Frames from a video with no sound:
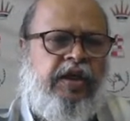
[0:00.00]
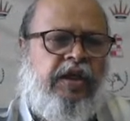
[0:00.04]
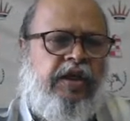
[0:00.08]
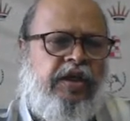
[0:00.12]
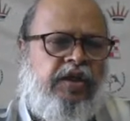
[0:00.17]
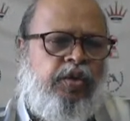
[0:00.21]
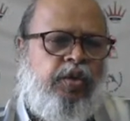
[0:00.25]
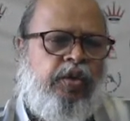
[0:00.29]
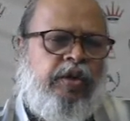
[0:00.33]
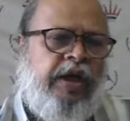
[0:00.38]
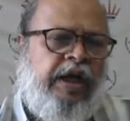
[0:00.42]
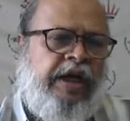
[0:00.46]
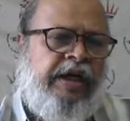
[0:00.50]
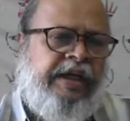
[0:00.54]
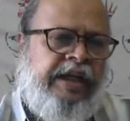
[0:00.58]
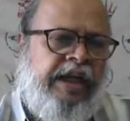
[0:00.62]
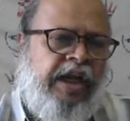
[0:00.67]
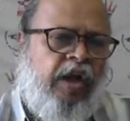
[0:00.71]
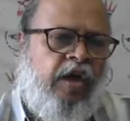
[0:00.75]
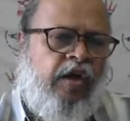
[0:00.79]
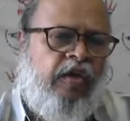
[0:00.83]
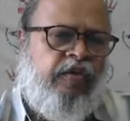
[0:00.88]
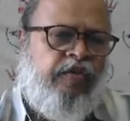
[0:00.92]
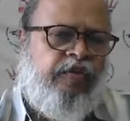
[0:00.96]
You can't
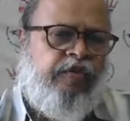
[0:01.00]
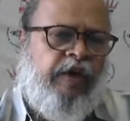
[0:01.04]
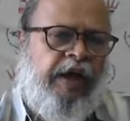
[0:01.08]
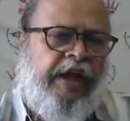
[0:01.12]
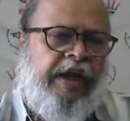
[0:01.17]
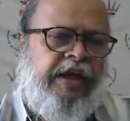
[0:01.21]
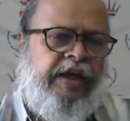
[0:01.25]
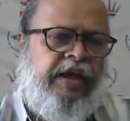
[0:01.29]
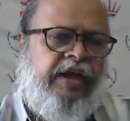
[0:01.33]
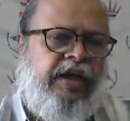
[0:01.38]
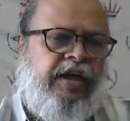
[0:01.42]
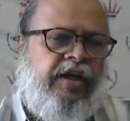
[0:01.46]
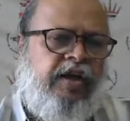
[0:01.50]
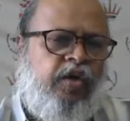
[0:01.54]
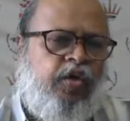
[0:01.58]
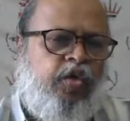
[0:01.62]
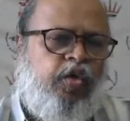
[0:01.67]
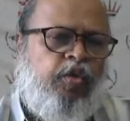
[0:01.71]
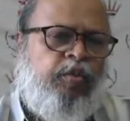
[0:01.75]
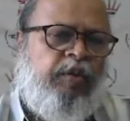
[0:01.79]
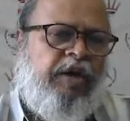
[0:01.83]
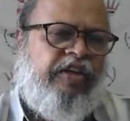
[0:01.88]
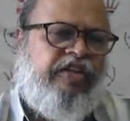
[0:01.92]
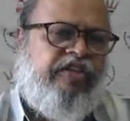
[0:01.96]
allow f5,
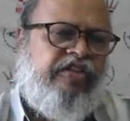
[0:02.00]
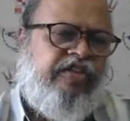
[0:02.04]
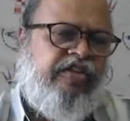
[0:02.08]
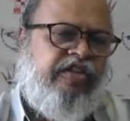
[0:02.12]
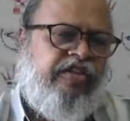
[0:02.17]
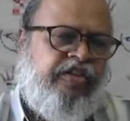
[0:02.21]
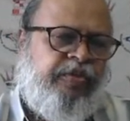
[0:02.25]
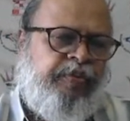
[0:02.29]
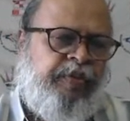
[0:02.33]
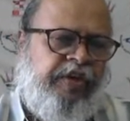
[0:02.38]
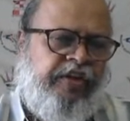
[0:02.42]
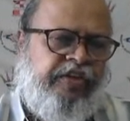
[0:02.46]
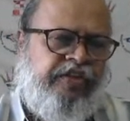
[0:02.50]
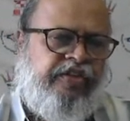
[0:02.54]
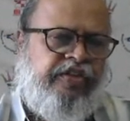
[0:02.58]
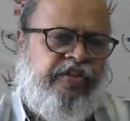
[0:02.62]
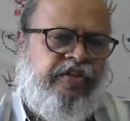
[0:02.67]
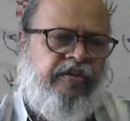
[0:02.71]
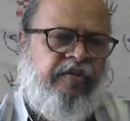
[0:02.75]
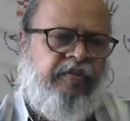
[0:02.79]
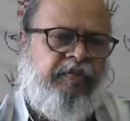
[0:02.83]
too much space.